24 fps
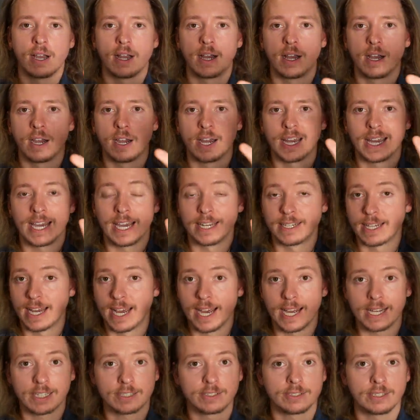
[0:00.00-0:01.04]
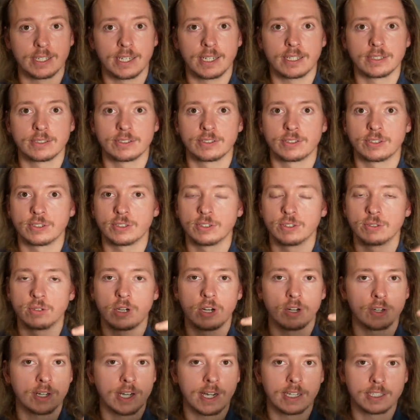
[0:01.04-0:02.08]
I had access to
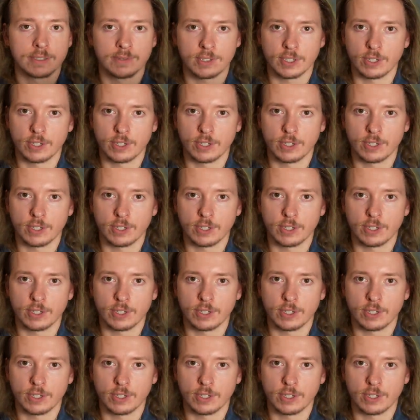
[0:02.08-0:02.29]
all kinds